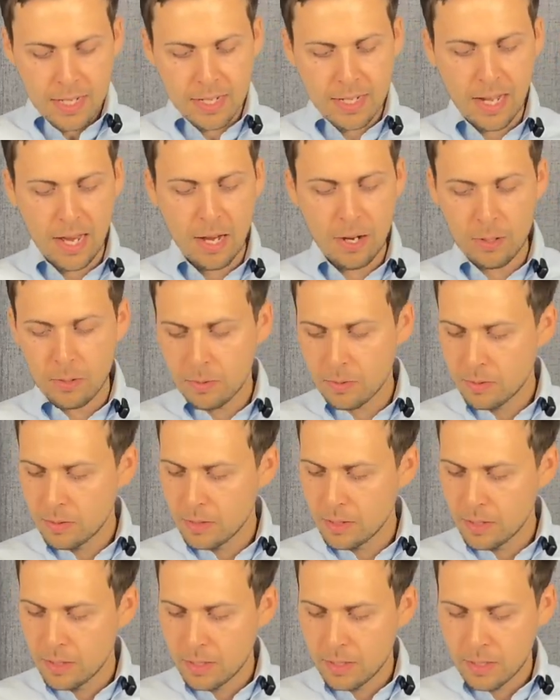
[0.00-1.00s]
Now,
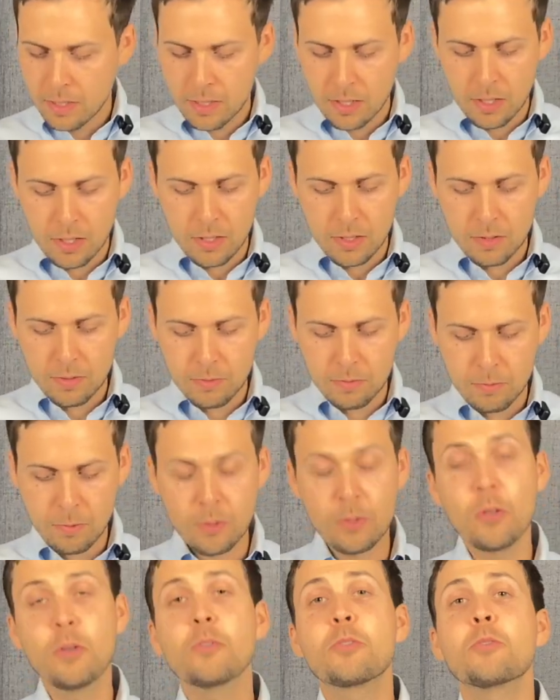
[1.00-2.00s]

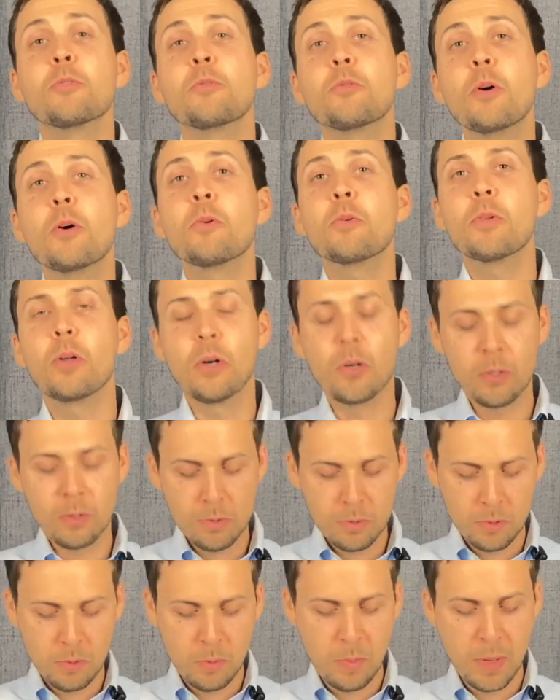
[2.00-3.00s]
for those who don't
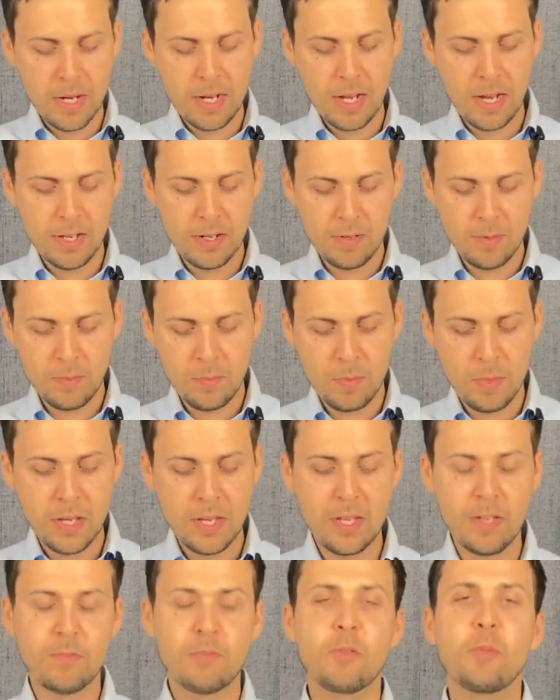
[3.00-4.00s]
know or may not
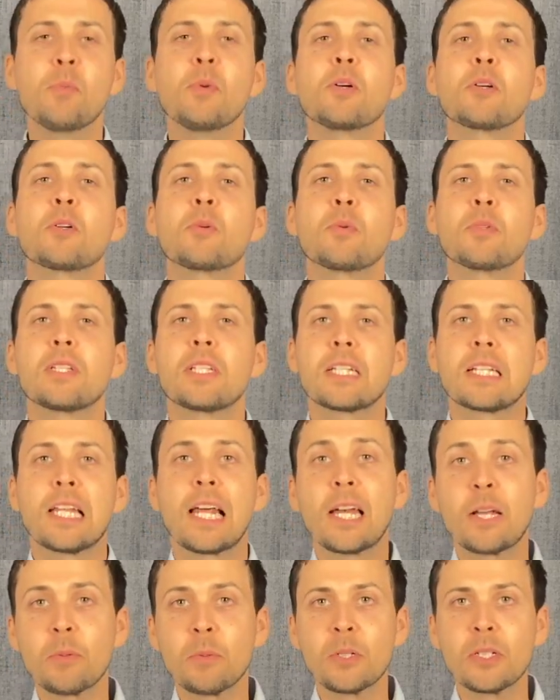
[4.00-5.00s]
be familiar with this
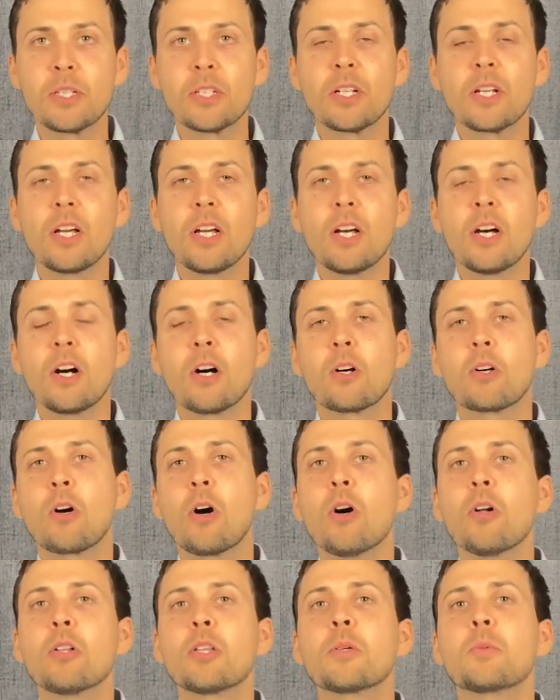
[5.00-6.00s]
language, a
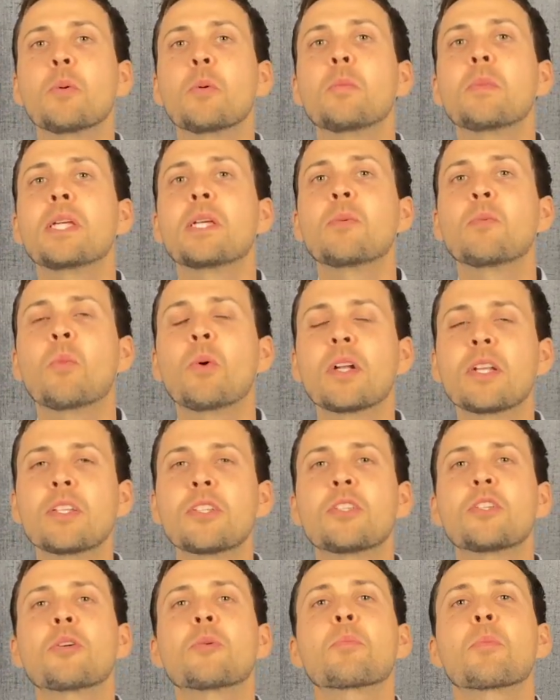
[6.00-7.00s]
calling will mean what
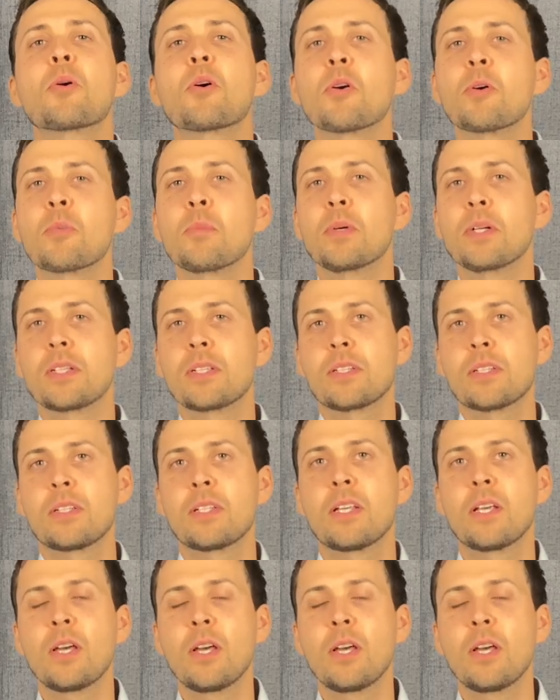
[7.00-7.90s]
is your purpose?